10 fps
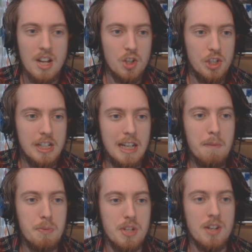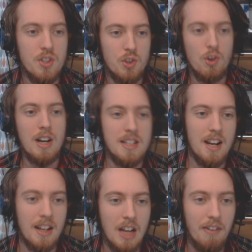She leaps and strikes
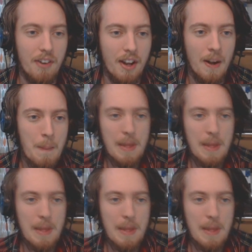at the governor.